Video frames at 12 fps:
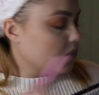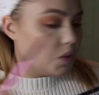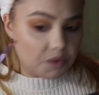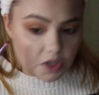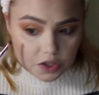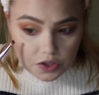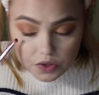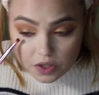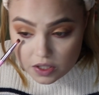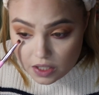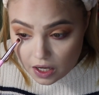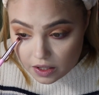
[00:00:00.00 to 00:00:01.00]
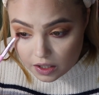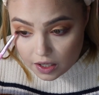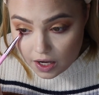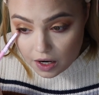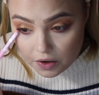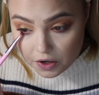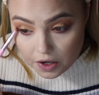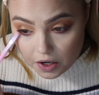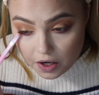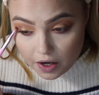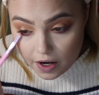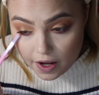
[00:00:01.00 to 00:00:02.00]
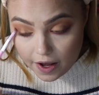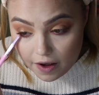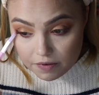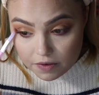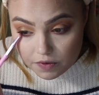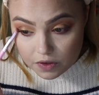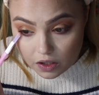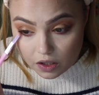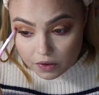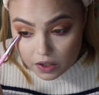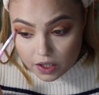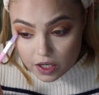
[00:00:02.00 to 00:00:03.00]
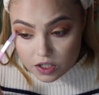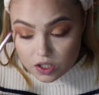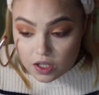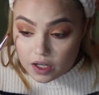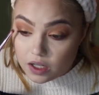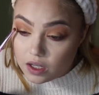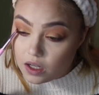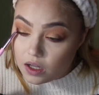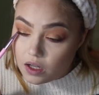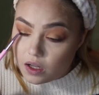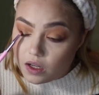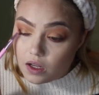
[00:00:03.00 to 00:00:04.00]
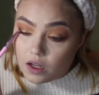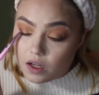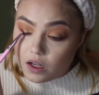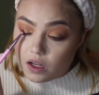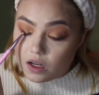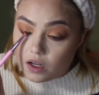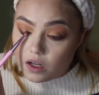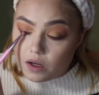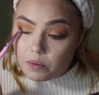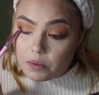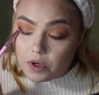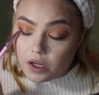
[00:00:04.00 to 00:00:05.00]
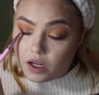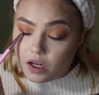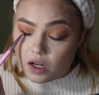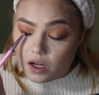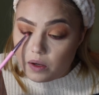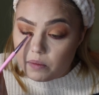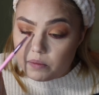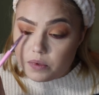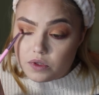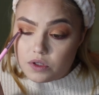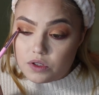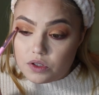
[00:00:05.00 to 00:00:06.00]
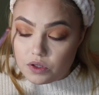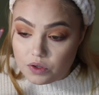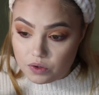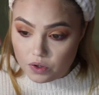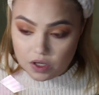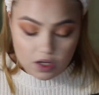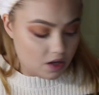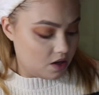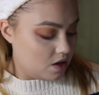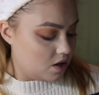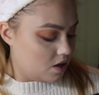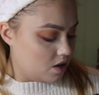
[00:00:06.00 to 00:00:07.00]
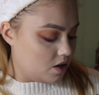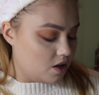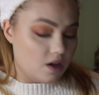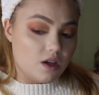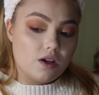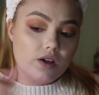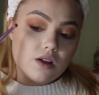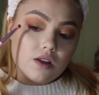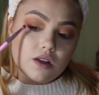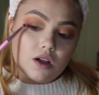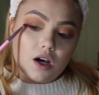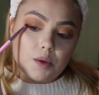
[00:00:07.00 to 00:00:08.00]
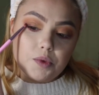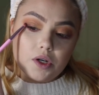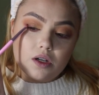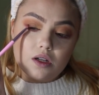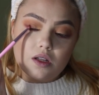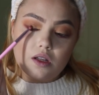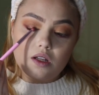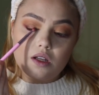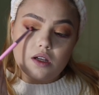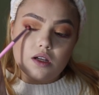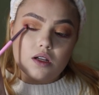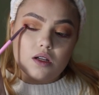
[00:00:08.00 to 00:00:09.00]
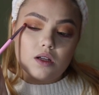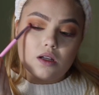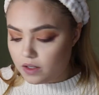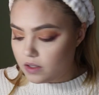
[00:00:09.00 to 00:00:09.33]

I'm gonna do this on the outer half of the lower lash line and bring it up to the upper lid.